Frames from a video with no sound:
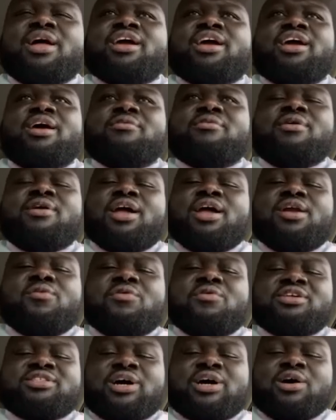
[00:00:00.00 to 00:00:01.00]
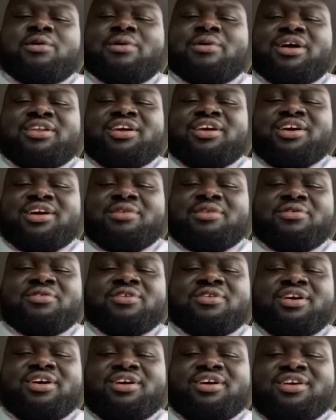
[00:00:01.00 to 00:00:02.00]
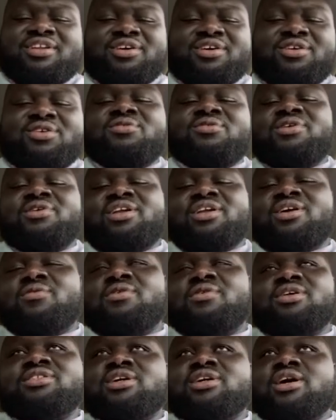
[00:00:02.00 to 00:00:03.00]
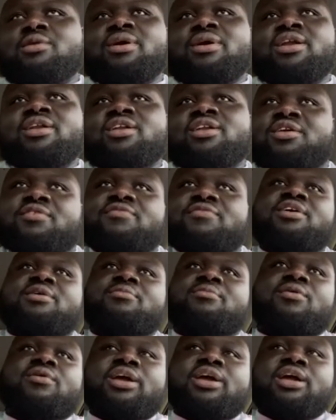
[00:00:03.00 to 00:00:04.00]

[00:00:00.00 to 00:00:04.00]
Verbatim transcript: Like, I don't, I don't want to talk about that. Come on now. No, he don't want to talk about none of that, bro.